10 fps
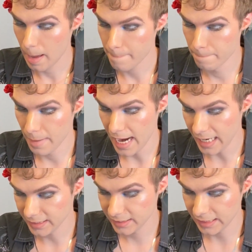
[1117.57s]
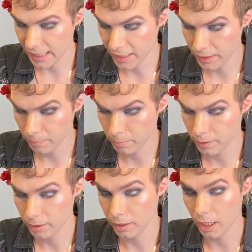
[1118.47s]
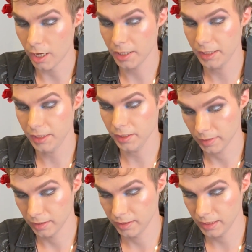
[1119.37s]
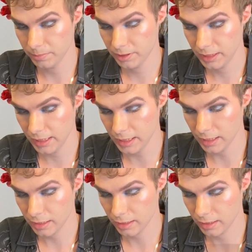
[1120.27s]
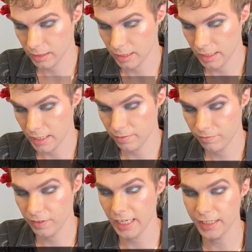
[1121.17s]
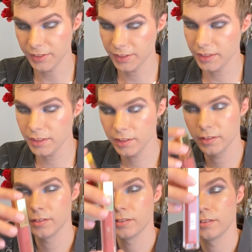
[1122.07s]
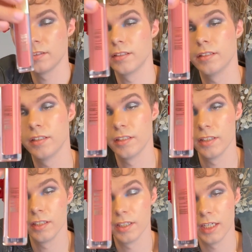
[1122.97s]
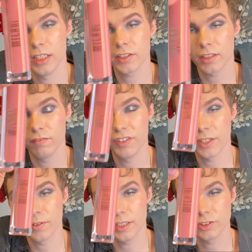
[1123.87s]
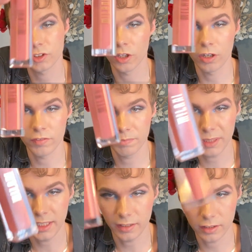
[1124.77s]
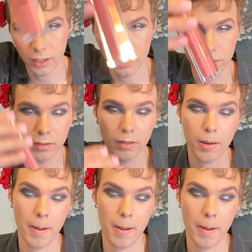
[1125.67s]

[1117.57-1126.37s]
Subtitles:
matte Satin Milani lipstick in Fancy. It's like a very soft pink color.